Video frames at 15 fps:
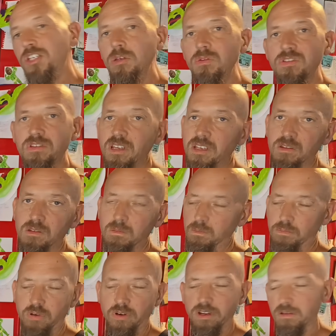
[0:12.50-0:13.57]
used this
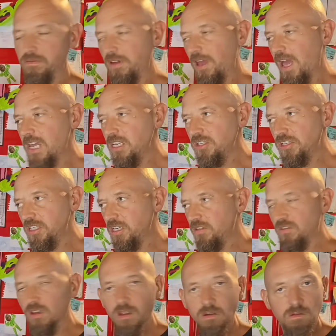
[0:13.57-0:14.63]
product for
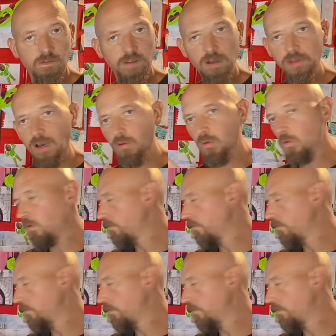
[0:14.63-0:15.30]
ages and found out all